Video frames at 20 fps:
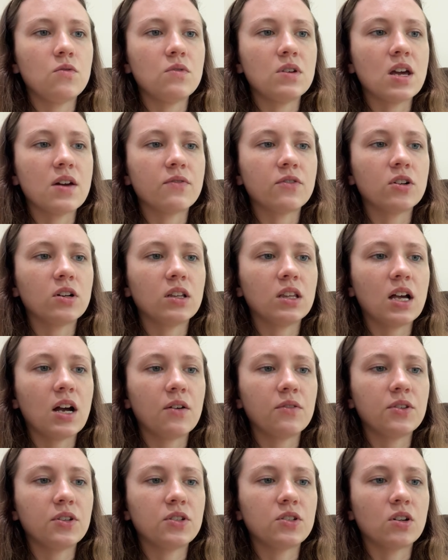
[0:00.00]
never
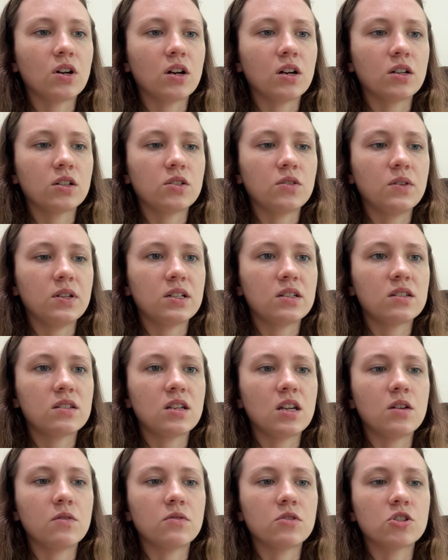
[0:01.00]
allow the dark to
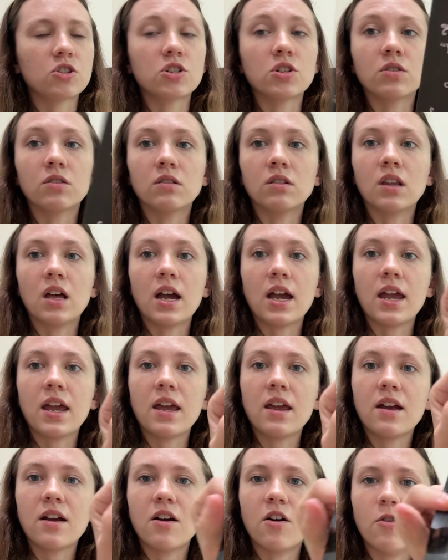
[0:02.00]
extinguish your
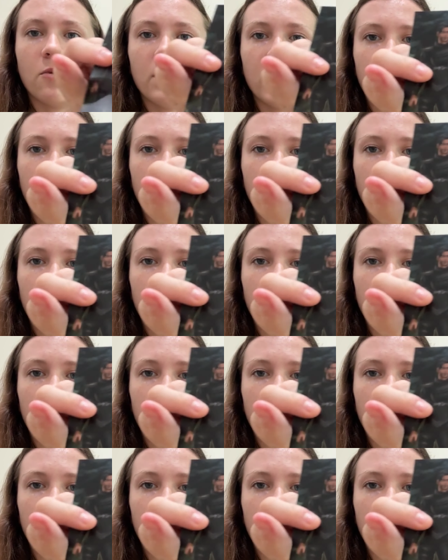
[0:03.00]
light. Oh my